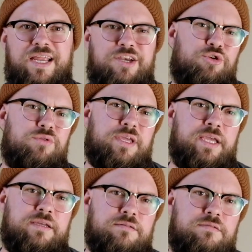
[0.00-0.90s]
new
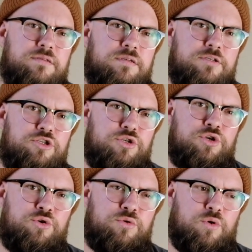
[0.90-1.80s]
things to
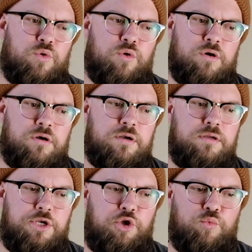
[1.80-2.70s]
shoot or
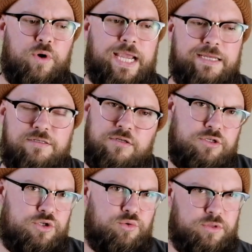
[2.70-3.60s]
new ways to
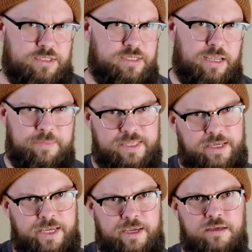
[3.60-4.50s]
shoot the same
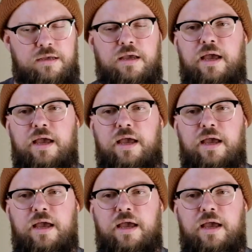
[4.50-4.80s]
thing.